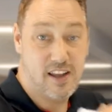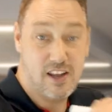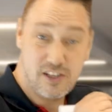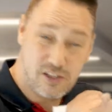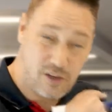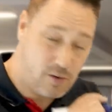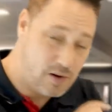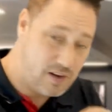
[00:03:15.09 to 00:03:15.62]

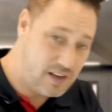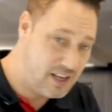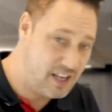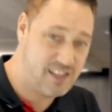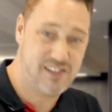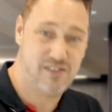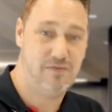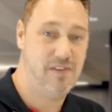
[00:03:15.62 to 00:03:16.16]
So
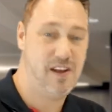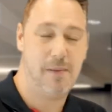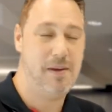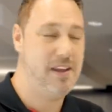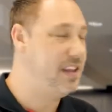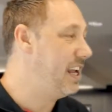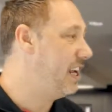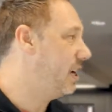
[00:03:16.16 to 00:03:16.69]

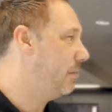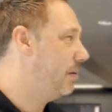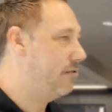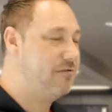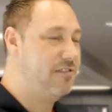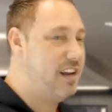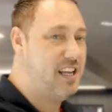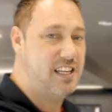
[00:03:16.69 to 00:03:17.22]
they could be
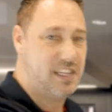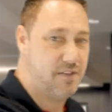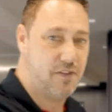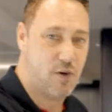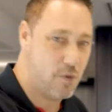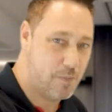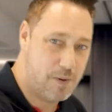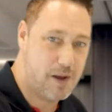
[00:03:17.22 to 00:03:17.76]
really
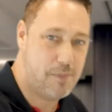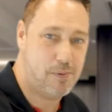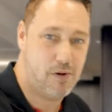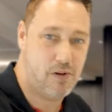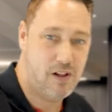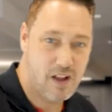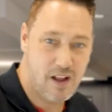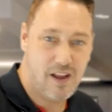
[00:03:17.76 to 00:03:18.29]
difficult people,